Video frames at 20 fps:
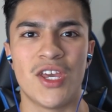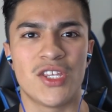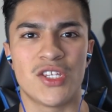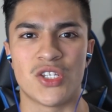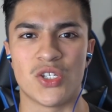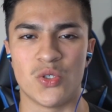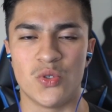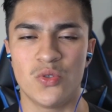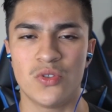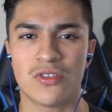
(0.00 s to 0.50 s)

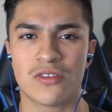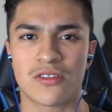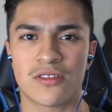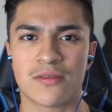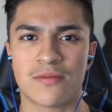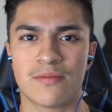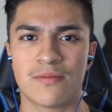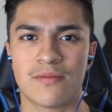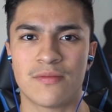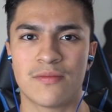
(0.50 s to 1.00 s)

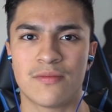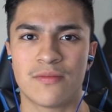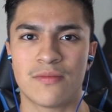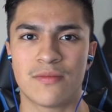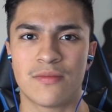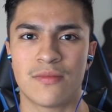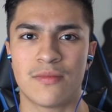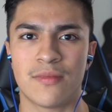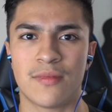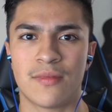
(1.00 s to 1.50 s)
Choose
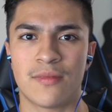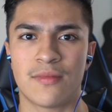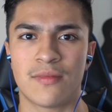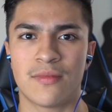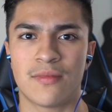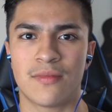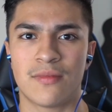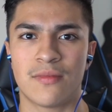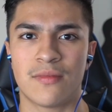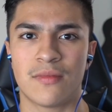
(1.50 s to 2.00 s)

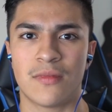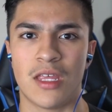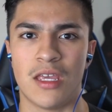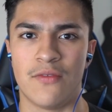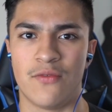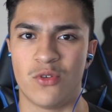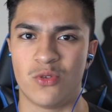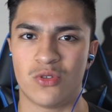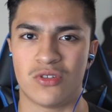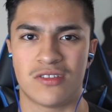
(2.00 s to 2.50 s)

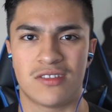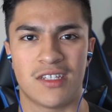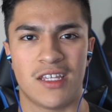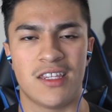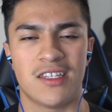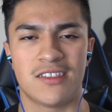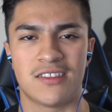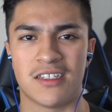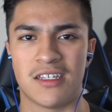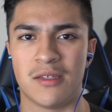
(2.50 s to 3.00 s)
if you want to stay
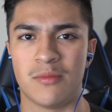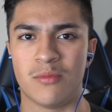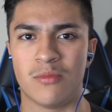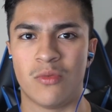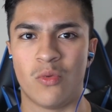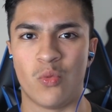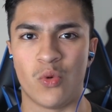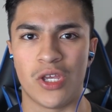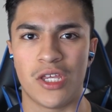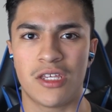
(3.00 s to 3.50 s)
the same,
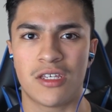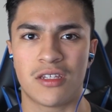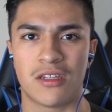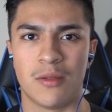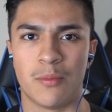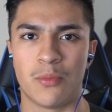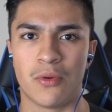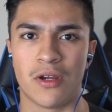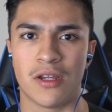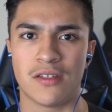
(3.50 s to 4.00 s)
weak,
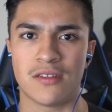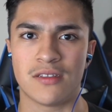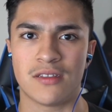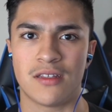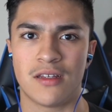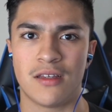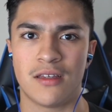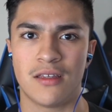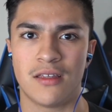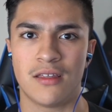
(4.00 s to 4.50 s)

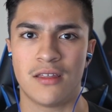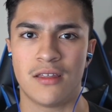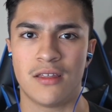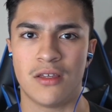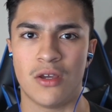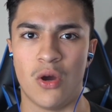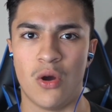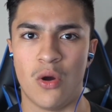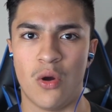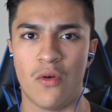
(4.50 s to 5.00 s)
depressed,
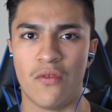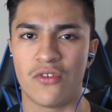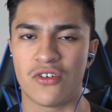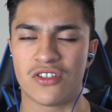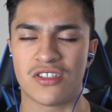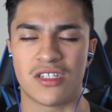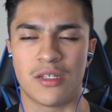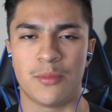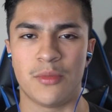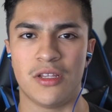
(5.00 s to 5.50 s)

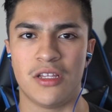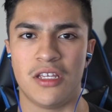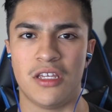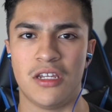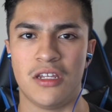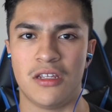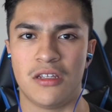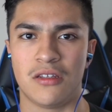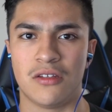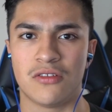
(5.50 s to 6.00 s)

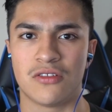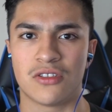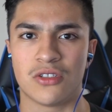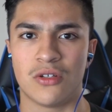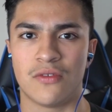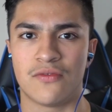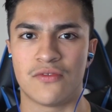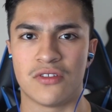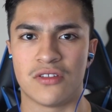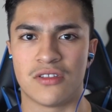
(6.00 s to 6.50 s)
overstimulating
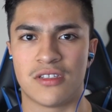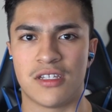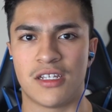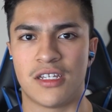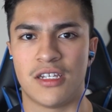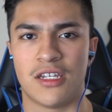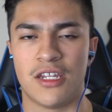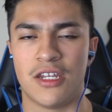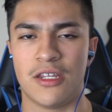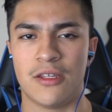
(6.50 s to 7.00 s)
yourself just like
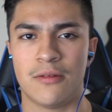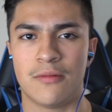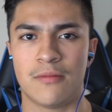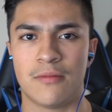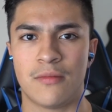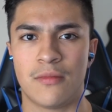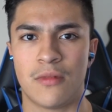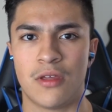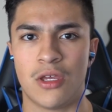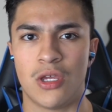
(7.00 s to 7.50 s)
an idiot,
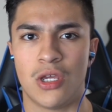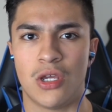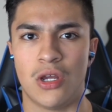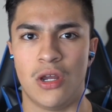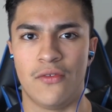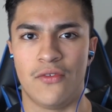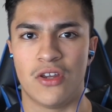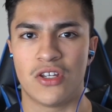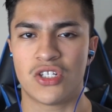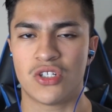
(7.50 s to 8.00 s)

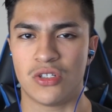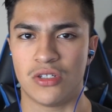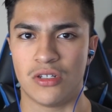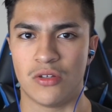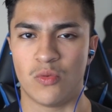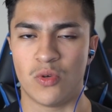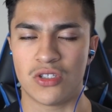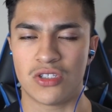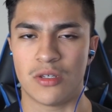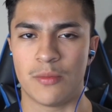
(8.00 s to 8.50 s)
if you actually
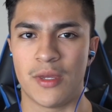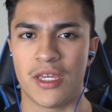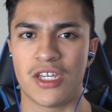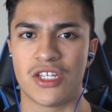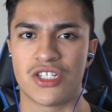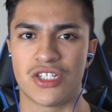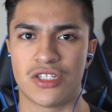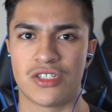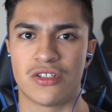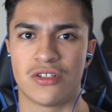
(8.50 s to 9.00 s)
want to make a
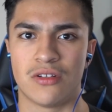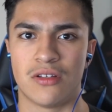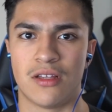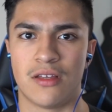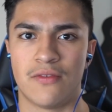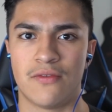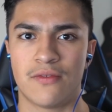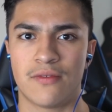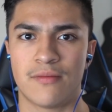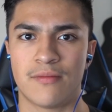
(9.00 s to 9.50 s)
change in your
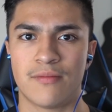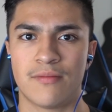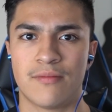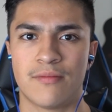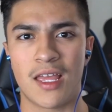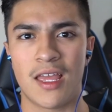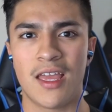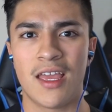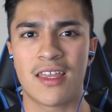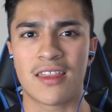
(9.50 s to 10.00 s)
life.
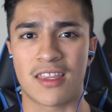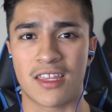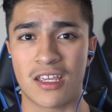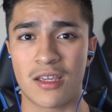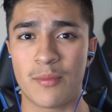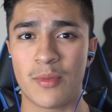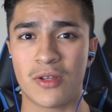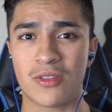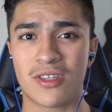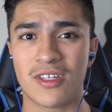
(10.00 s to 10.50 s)
Think
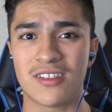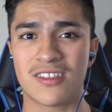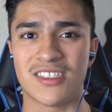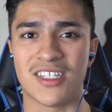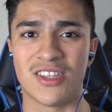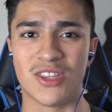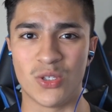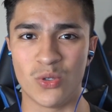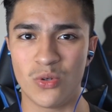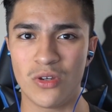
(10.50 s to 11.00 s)
about this
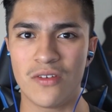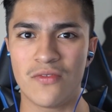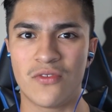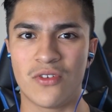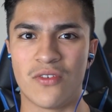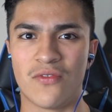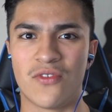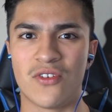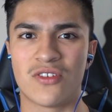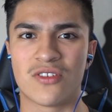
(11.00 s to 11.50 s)
and do it for
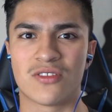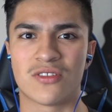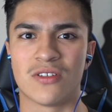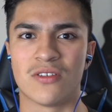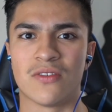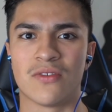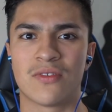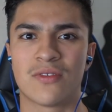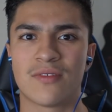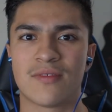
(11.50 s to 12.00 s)
your future
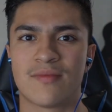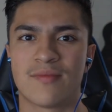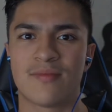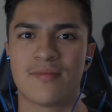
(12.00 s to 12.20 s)
self.